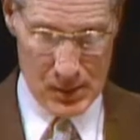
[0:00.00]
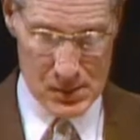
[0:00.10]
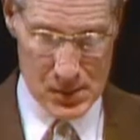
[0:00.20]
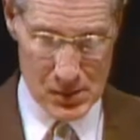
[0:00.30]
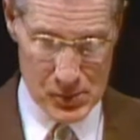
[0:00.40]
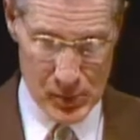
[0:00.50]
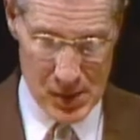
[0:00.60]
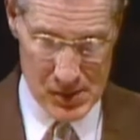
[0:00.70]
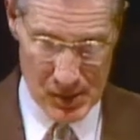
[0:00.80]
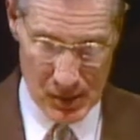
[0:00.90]
Since
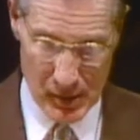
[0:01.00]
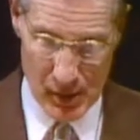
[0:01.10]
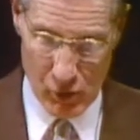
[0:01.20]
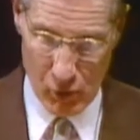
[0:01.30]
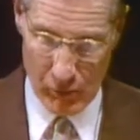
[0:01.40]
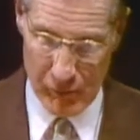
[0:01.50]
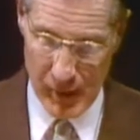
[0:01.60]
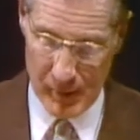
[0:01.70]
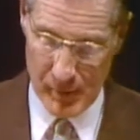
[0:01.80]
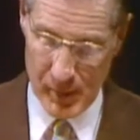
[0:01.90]
President Lee
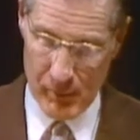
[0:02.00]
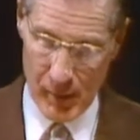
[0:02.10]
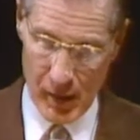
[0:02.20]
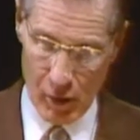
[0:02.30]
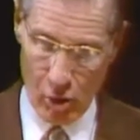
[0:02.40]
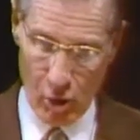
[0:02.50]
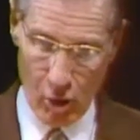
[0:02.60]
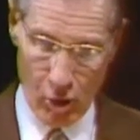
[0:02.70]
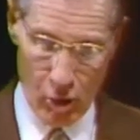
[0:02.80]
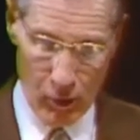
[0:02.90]
notified me of my
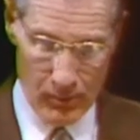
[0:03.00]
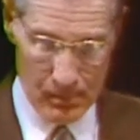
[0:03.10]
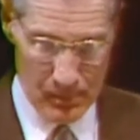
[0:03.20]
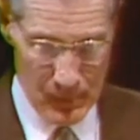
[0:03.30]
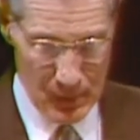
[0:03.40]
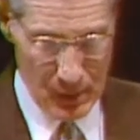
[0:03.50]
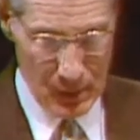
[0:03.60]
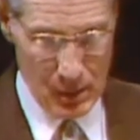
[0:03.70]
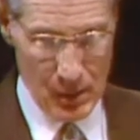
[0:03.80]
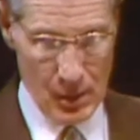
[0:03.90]
call
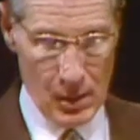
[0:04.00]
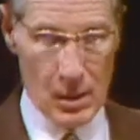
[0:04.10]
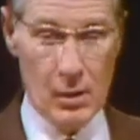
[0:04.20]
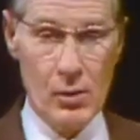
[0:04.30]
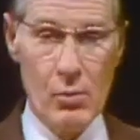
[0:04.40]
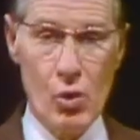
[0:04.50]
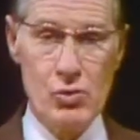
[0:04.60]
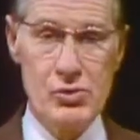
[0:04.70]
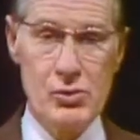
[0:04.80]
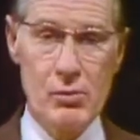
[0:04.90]
in the
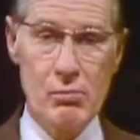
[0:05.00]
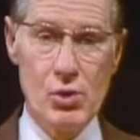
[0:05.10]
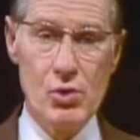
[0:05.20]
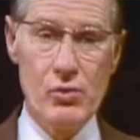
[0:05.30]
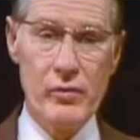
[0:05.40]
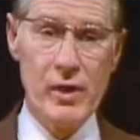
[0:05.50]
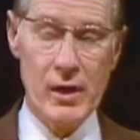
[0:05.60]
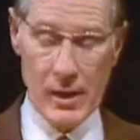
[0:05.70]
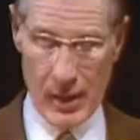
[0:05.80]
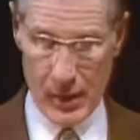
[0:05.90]
most
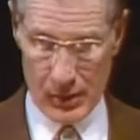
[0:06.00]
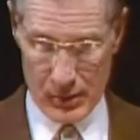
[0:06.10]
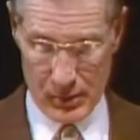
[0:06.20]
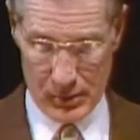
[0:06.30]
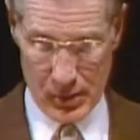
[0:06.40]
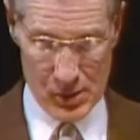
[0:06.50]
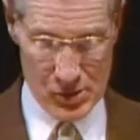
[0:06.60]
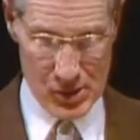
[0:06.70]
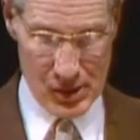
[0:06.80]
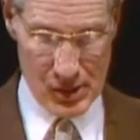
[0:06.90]
moving and
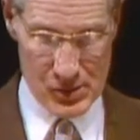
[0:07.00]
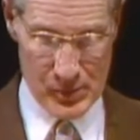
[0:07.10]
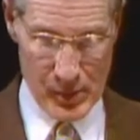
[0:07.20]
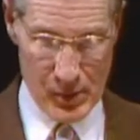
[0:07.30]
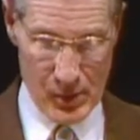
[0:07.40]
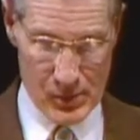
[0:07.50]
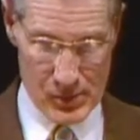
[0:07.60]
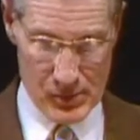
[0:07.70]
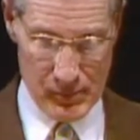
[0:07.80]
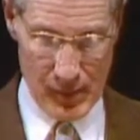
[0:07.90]
touching
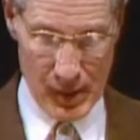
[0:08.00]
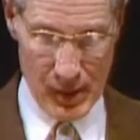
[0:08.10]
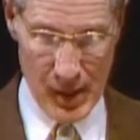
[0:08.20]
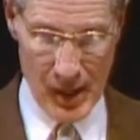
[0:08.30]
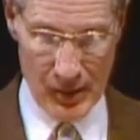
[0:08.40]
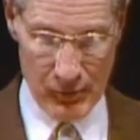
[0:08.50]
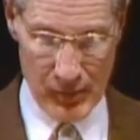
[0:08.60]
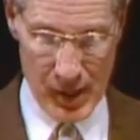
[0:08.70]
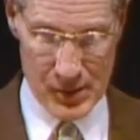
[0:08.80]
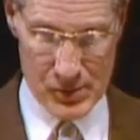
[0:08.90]
experience of my life
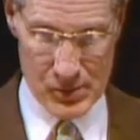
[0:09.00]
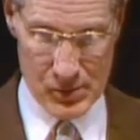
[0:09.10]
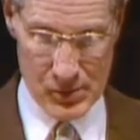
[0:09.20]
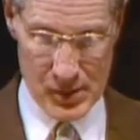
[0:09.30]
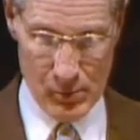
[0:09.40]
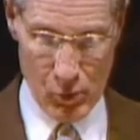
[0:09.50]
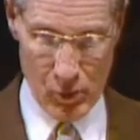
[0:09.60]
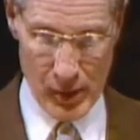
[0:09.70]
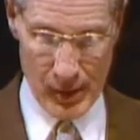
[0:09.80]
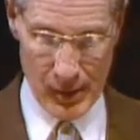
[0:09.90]
last Thursday
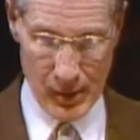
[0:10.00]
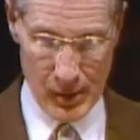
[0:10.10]
morning,